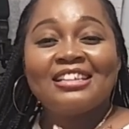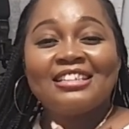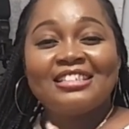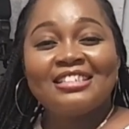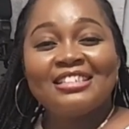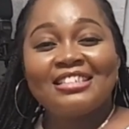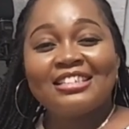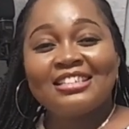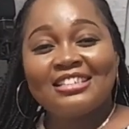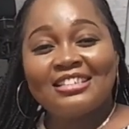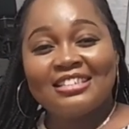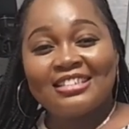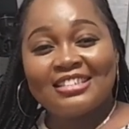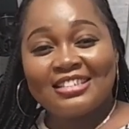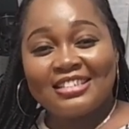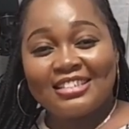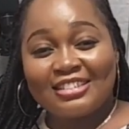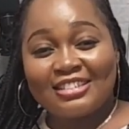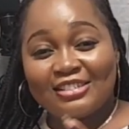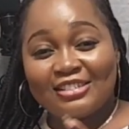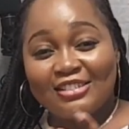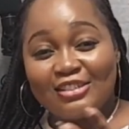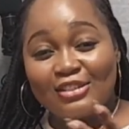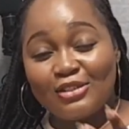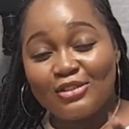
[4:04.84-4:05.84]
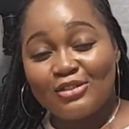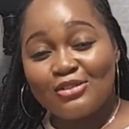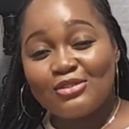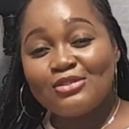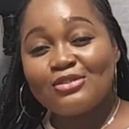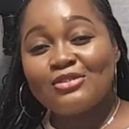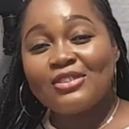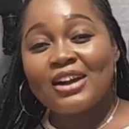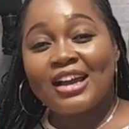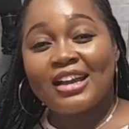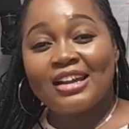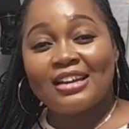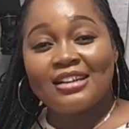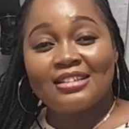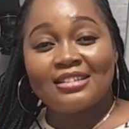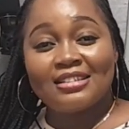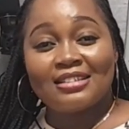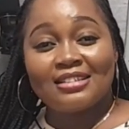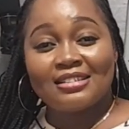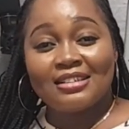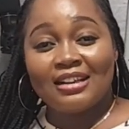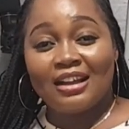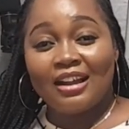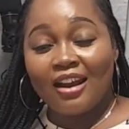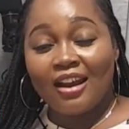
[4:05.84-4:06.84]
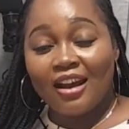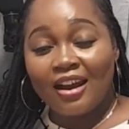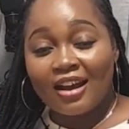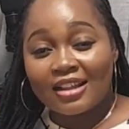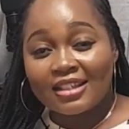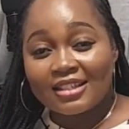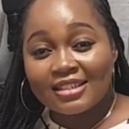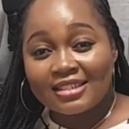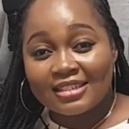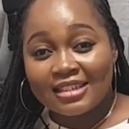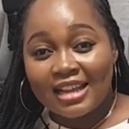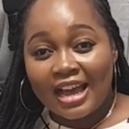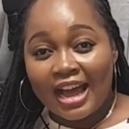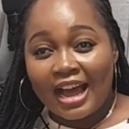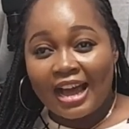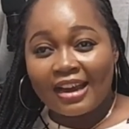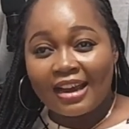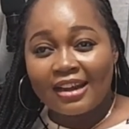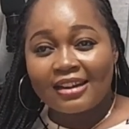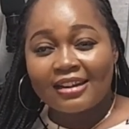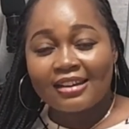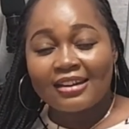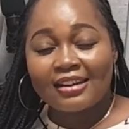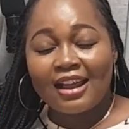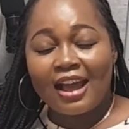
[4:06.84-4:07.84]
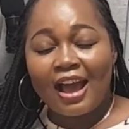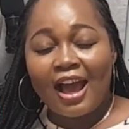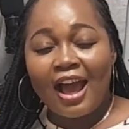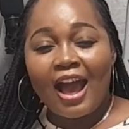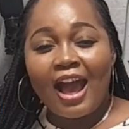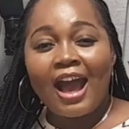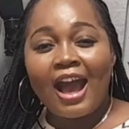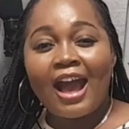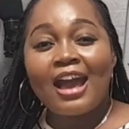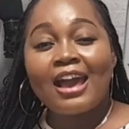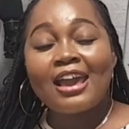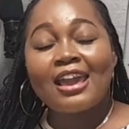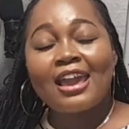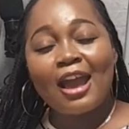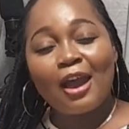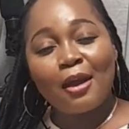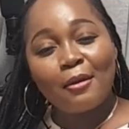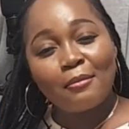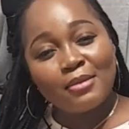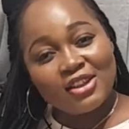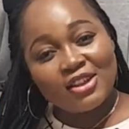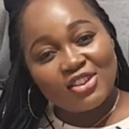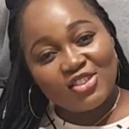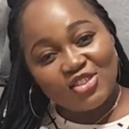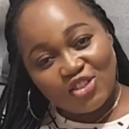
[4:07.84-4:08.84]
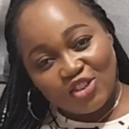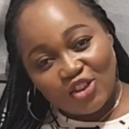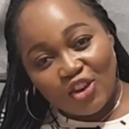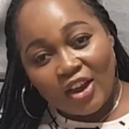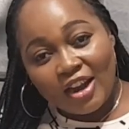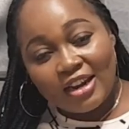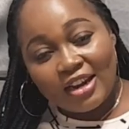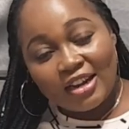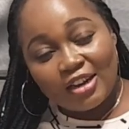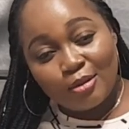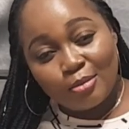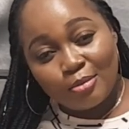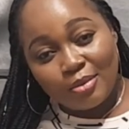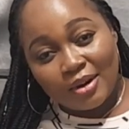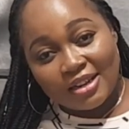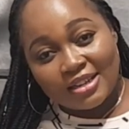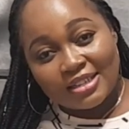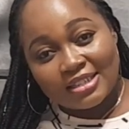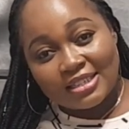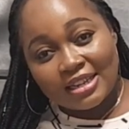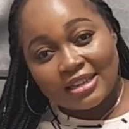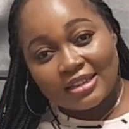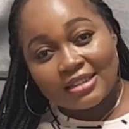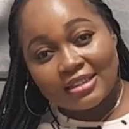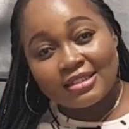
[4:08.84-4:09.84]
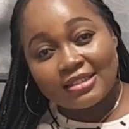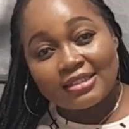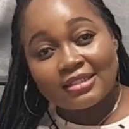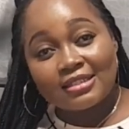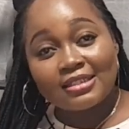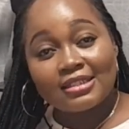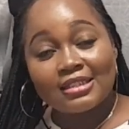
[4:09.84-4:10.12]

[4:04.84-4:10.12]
this is new and this is a lot. And I am enjoying the process.